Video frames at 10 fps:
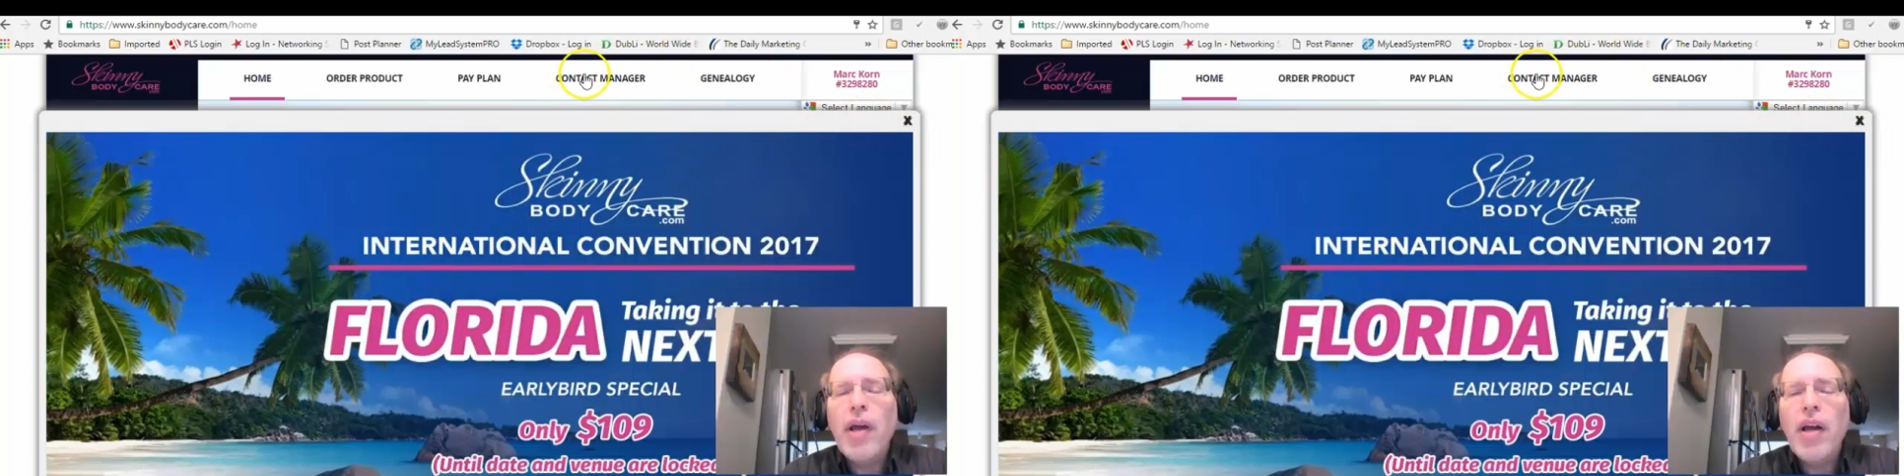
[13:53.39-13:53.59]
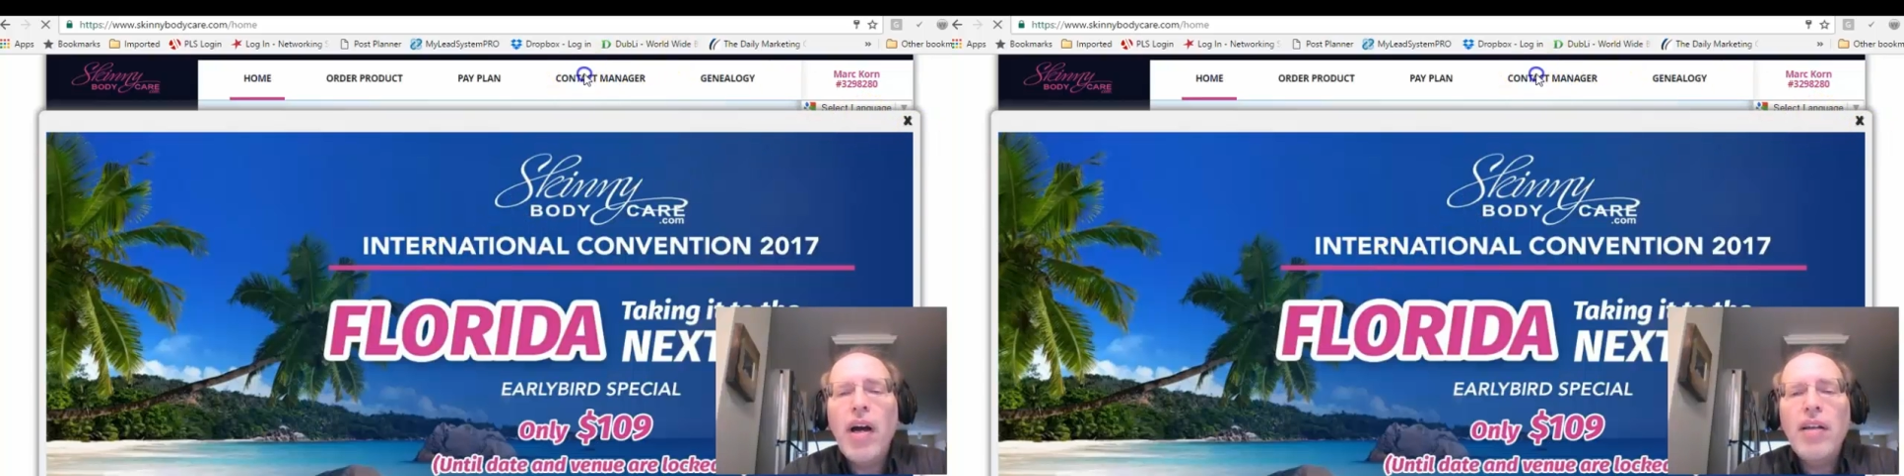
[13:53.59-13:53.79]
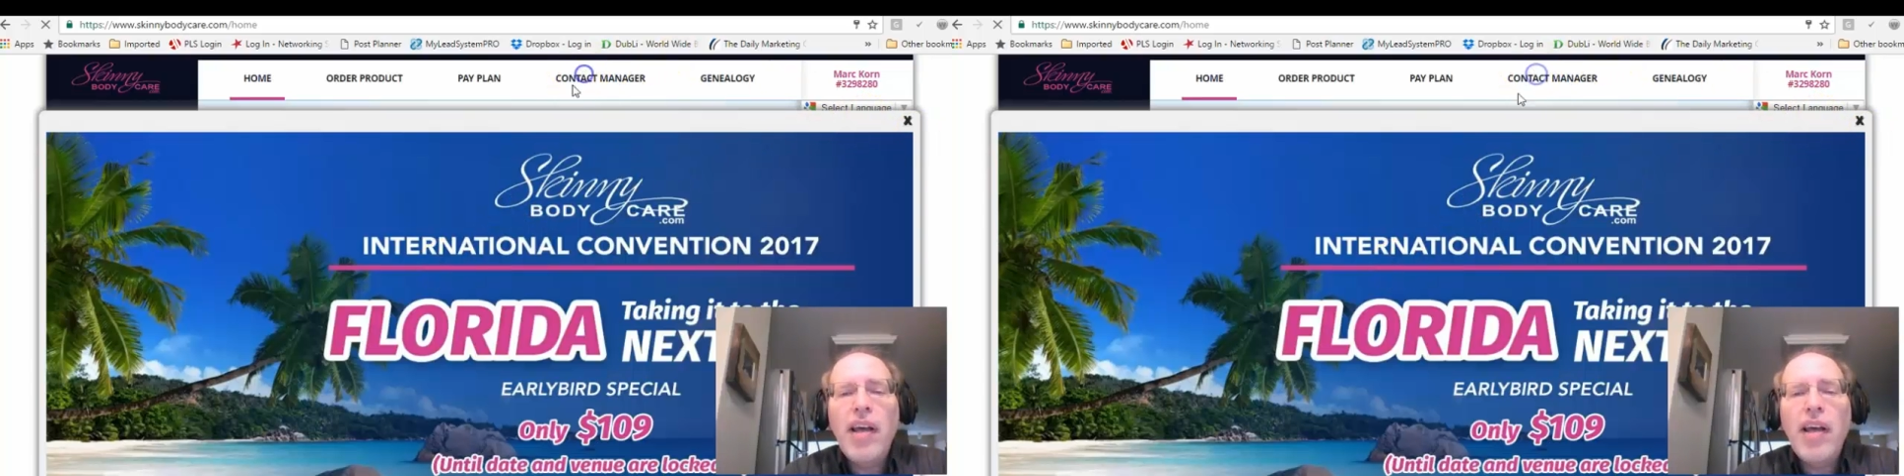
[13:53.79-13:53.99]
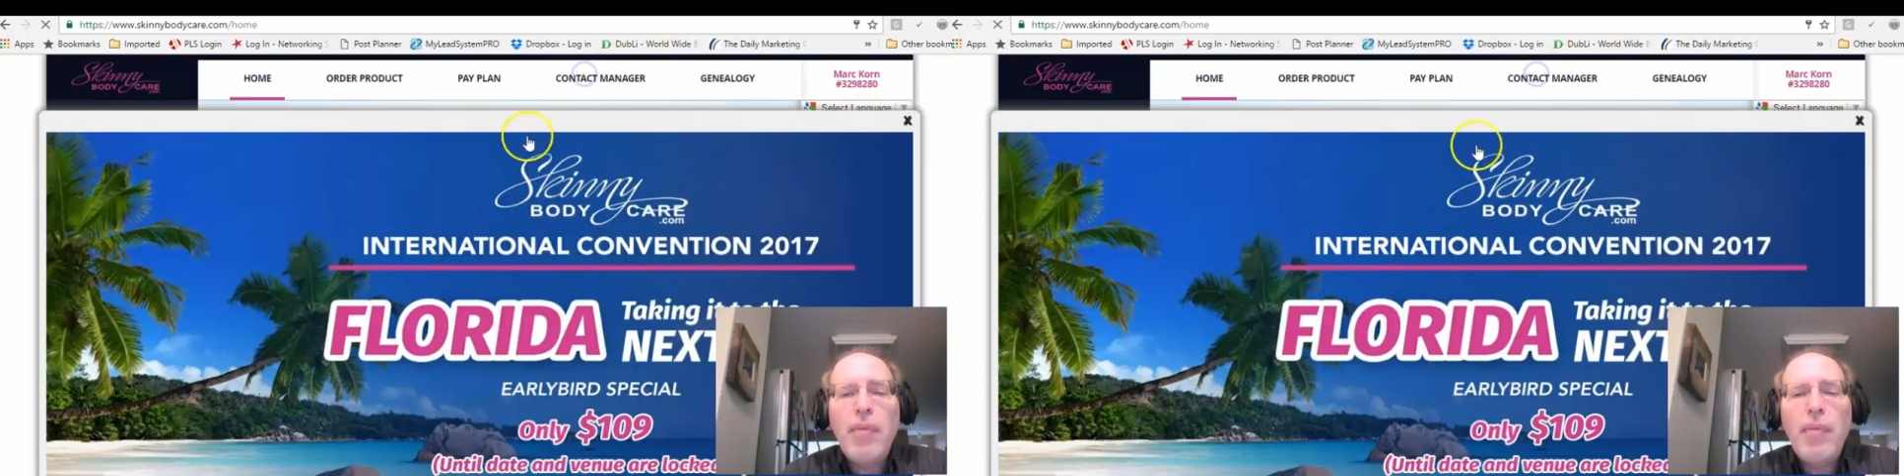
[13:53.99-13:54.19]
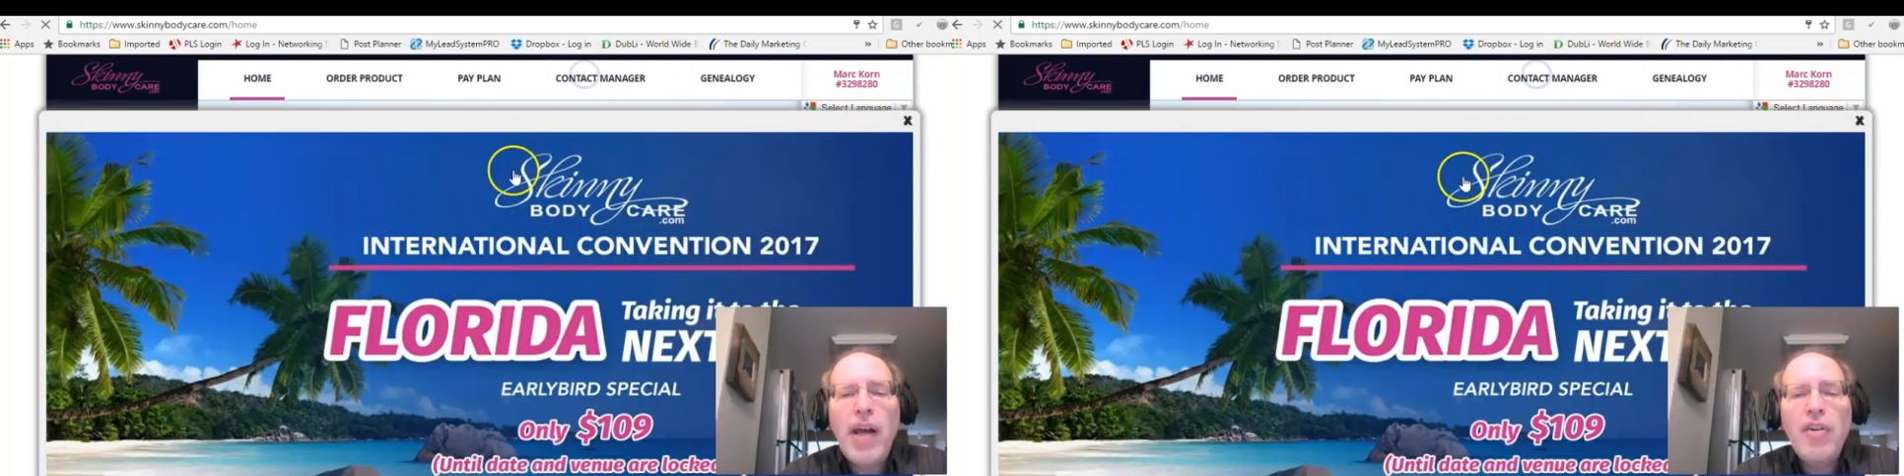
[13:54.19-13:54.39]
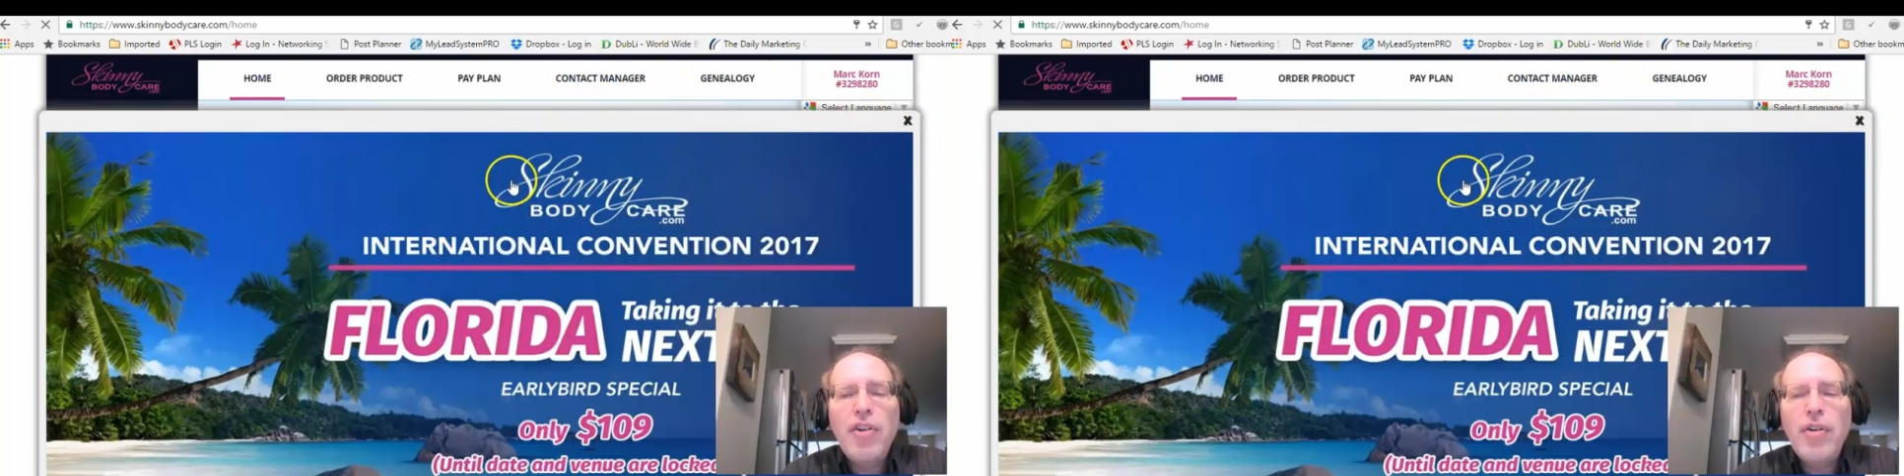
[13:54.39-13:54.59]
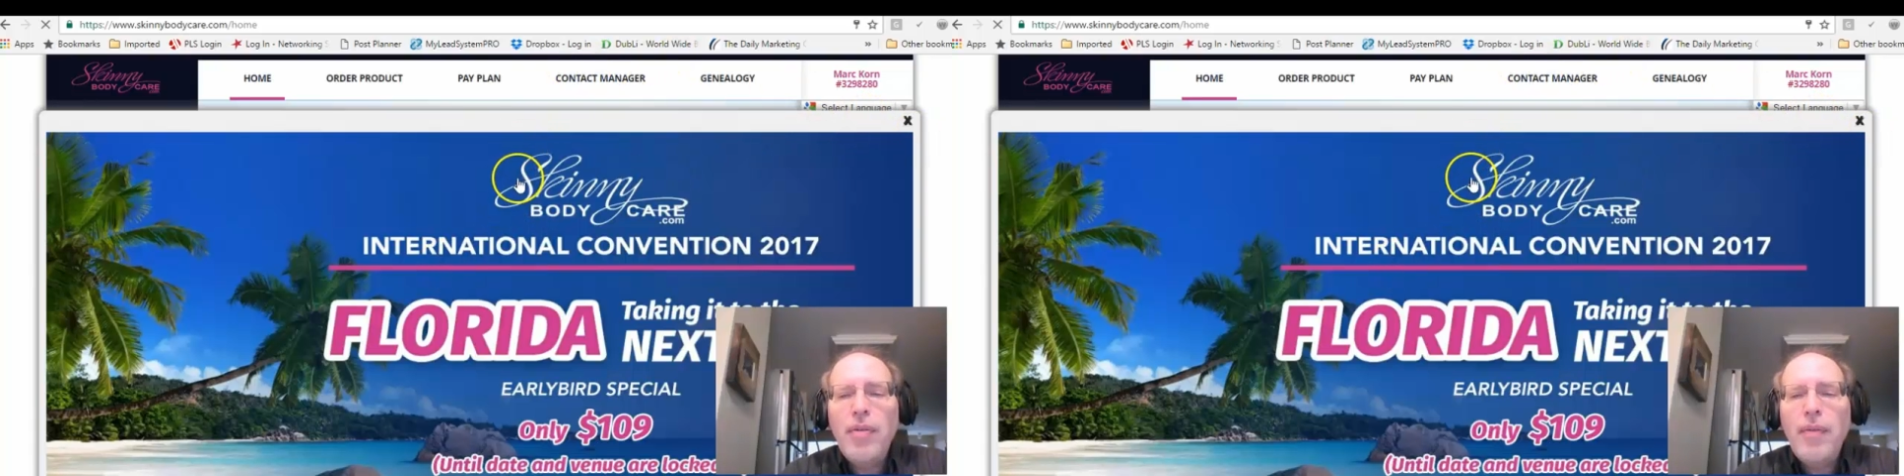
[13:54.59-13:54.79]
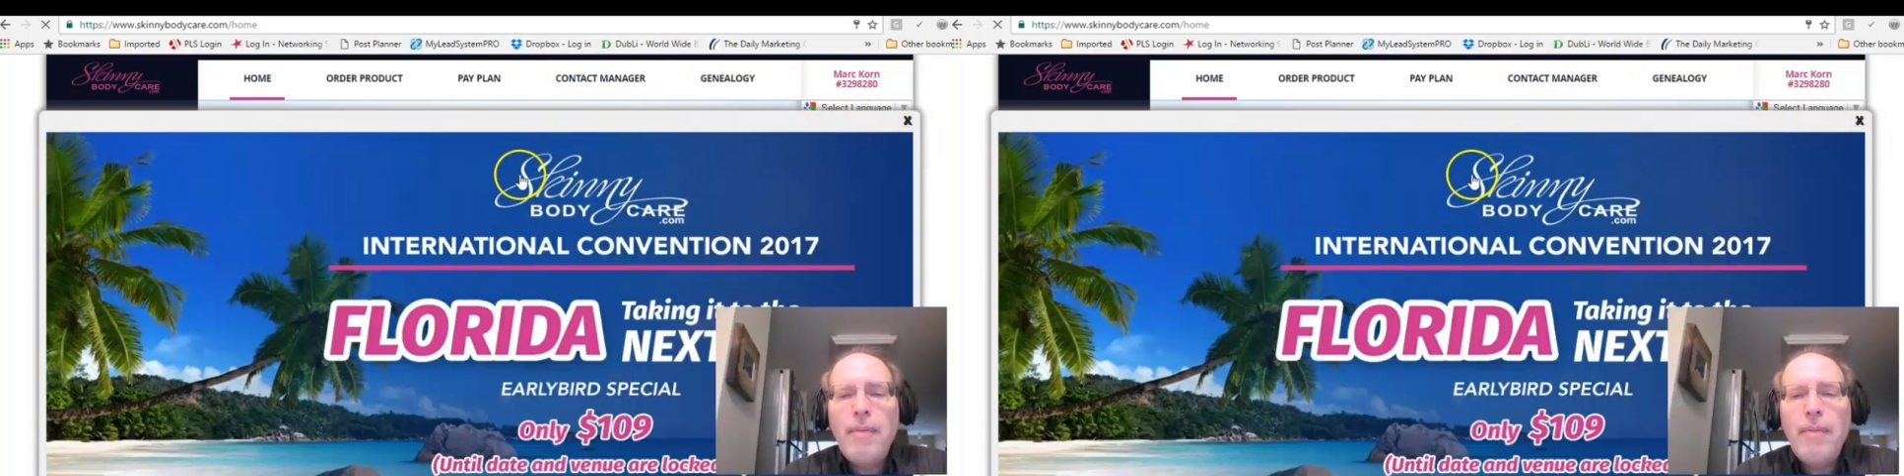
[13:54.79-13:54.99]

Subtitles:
contact manager.